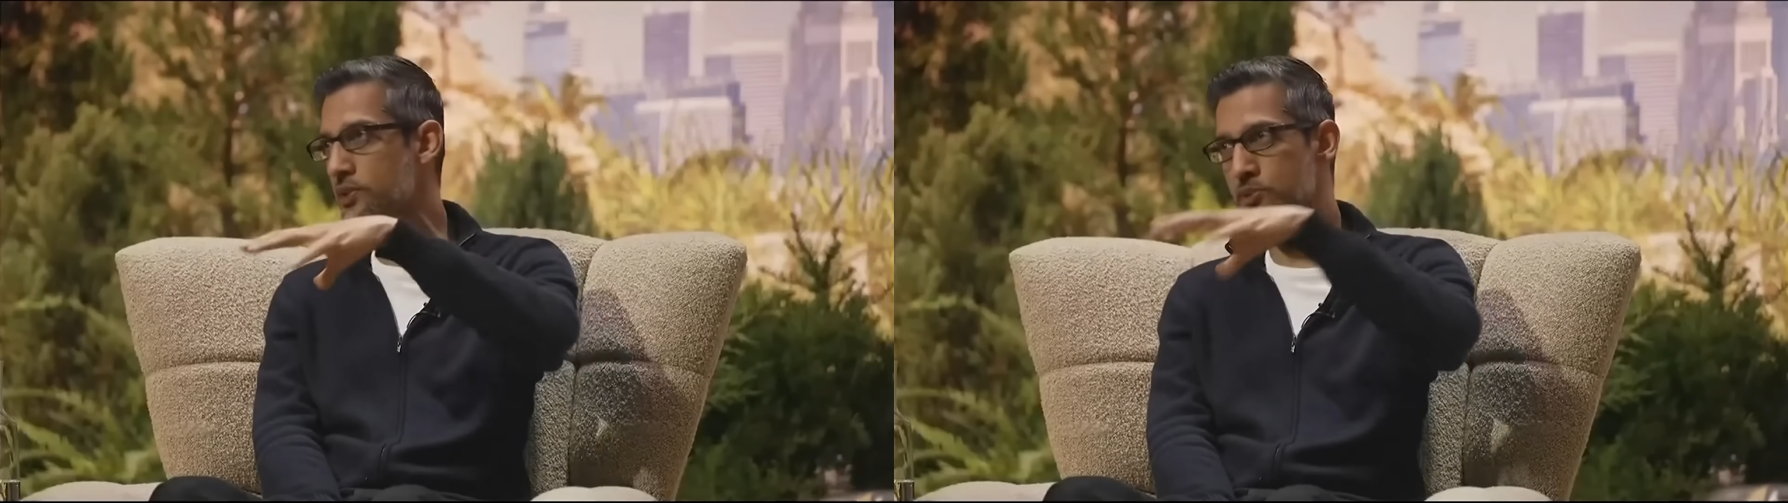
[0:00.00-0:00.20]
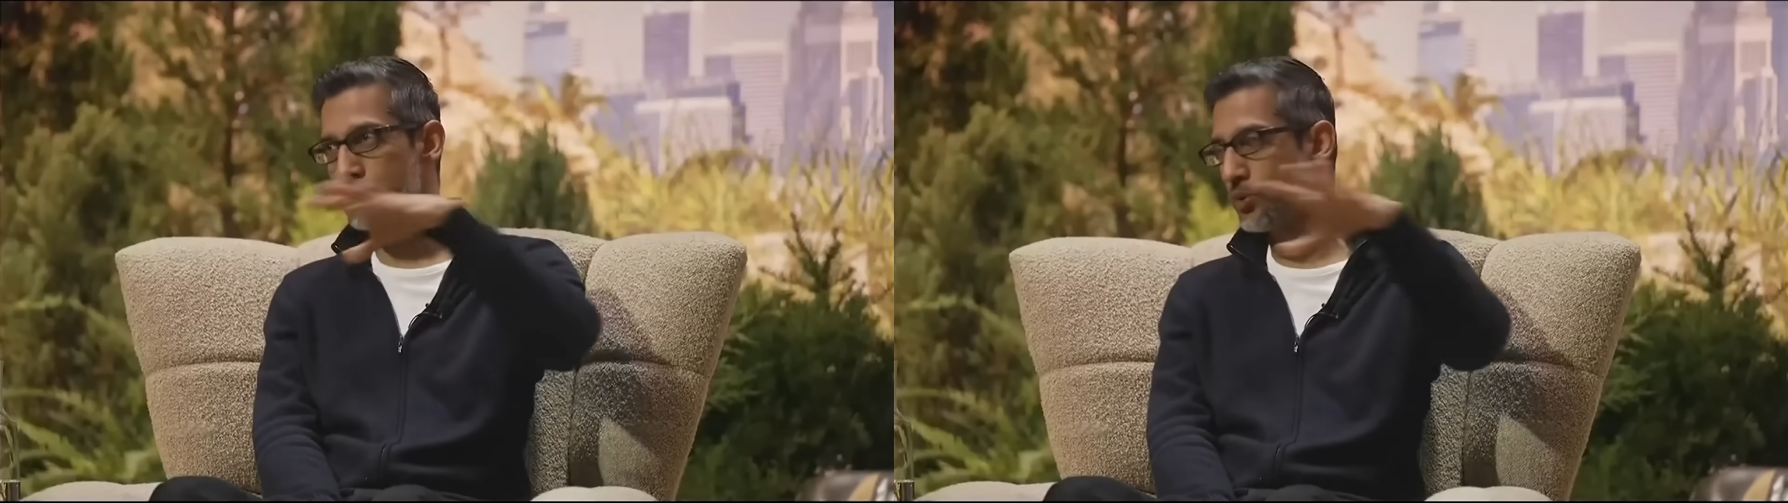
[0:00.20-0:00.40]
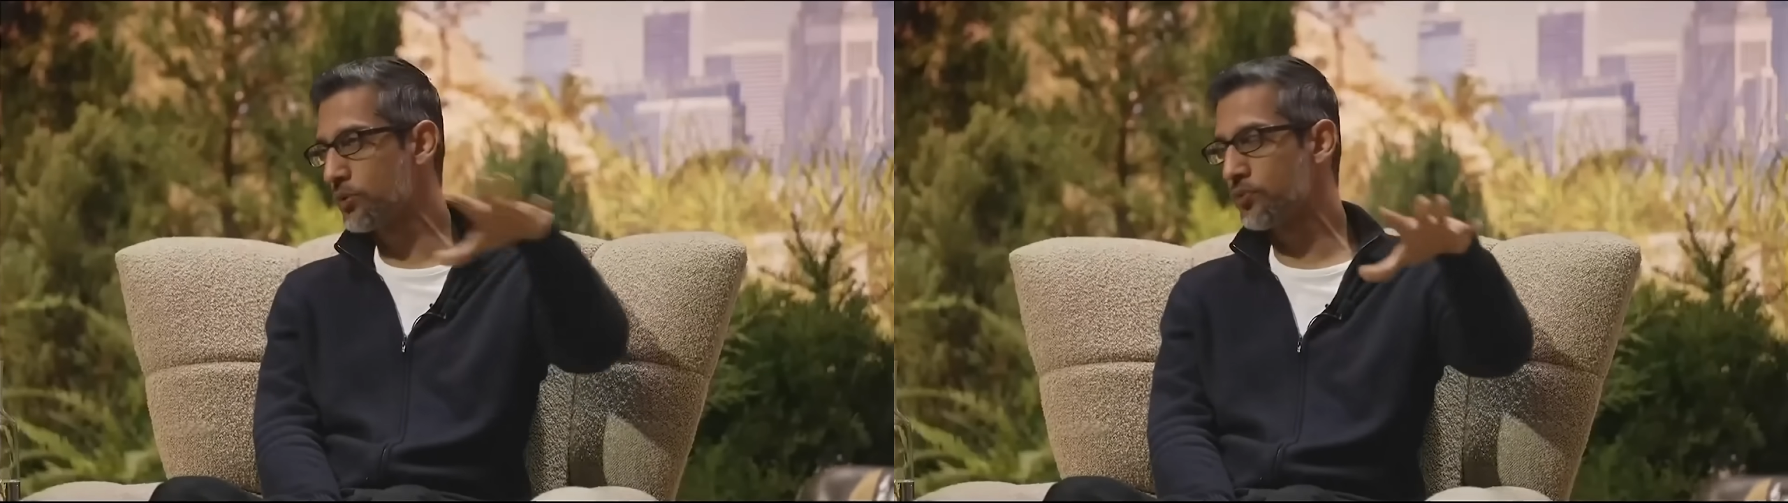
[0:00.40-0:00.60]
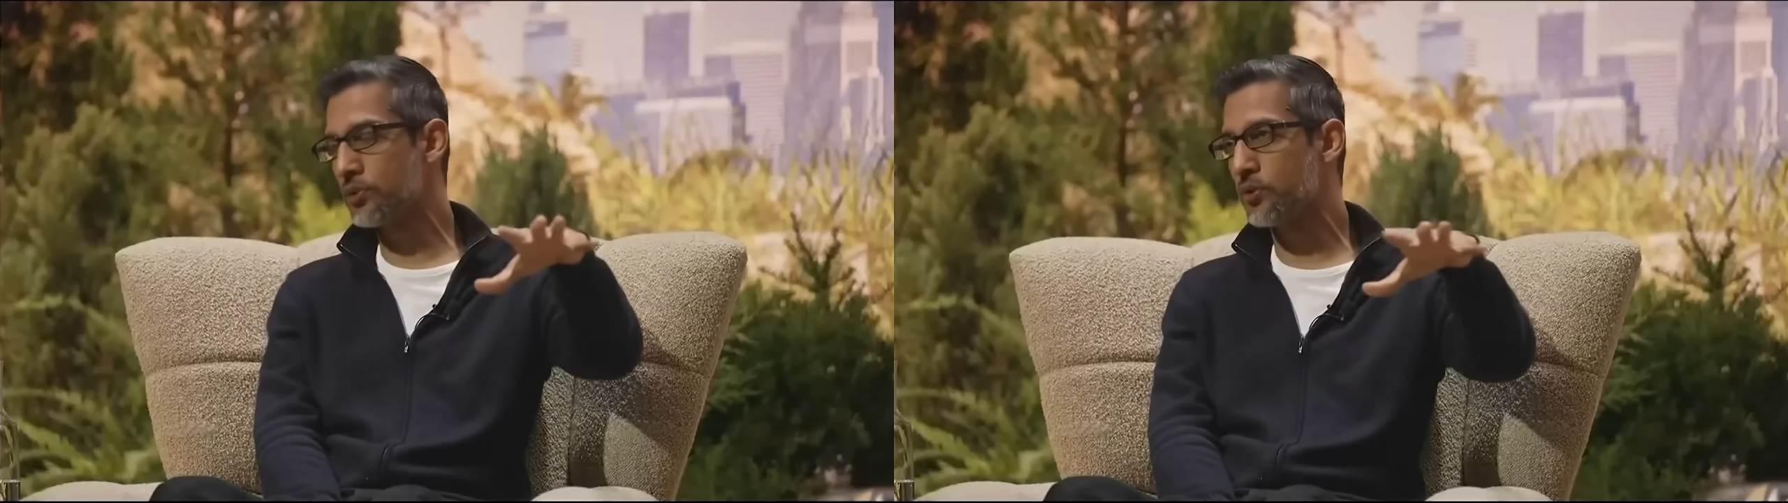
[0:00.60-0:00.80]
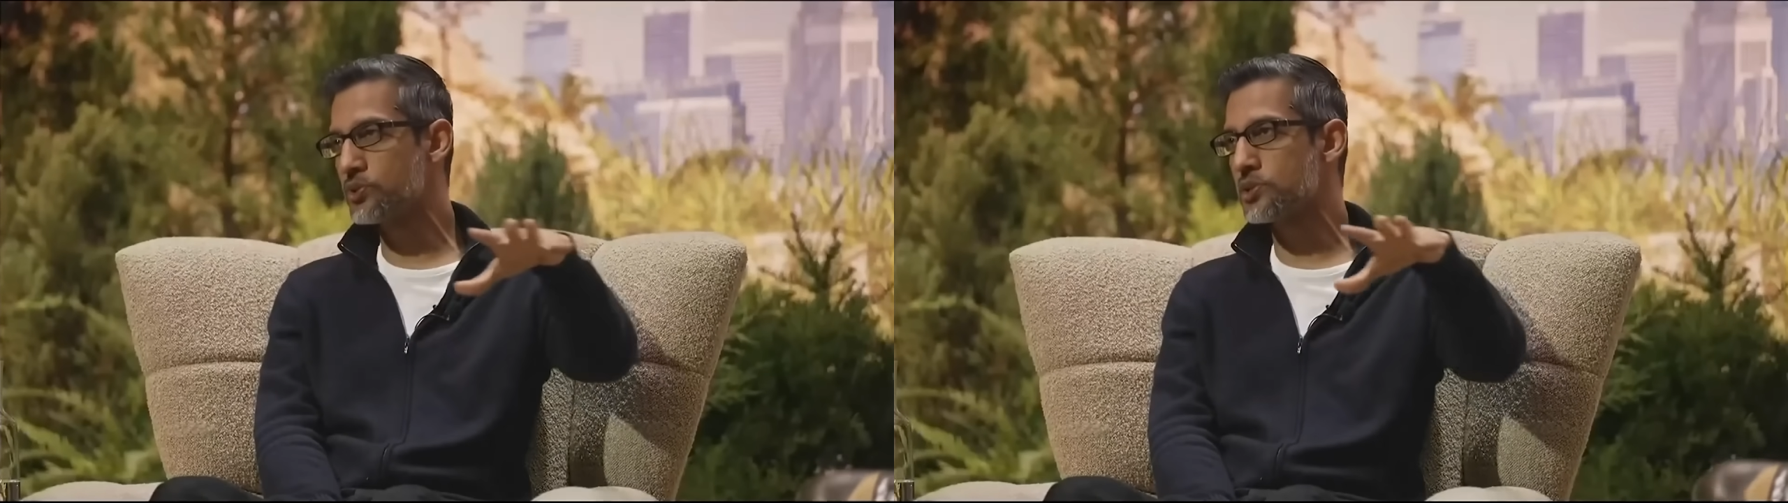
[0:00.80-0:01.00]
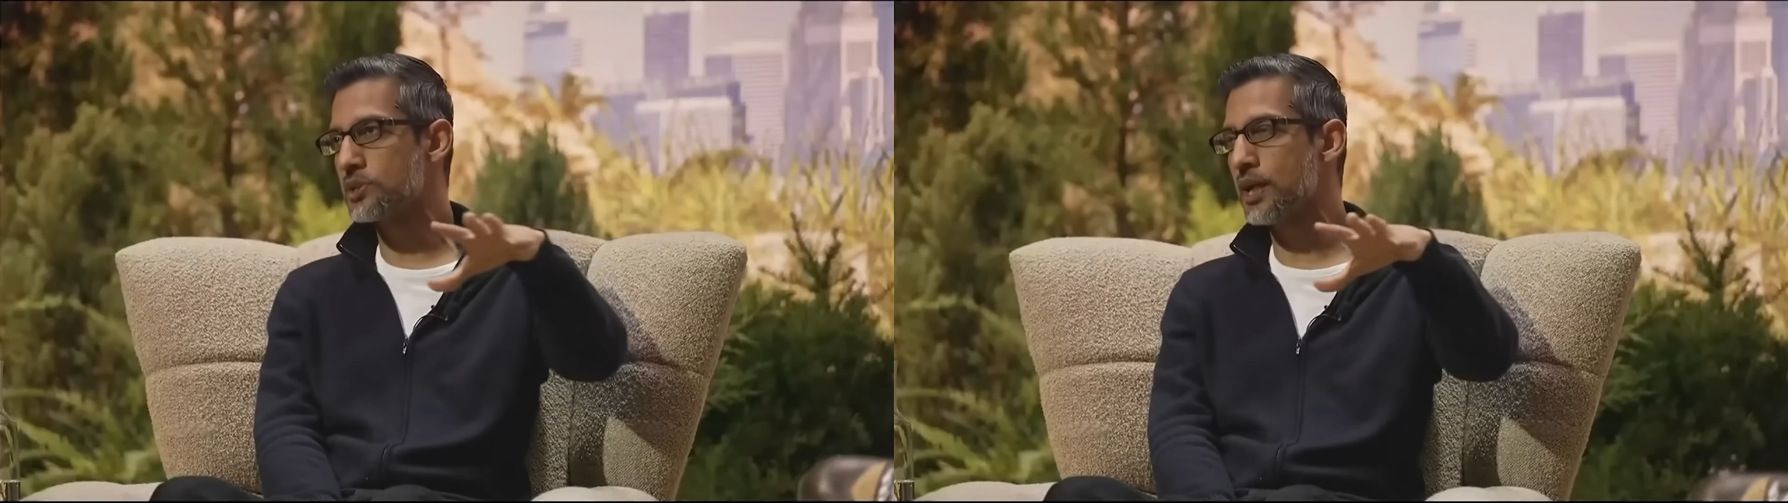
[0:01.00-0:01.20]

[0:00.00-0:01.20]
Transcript: It's a beautiful coastal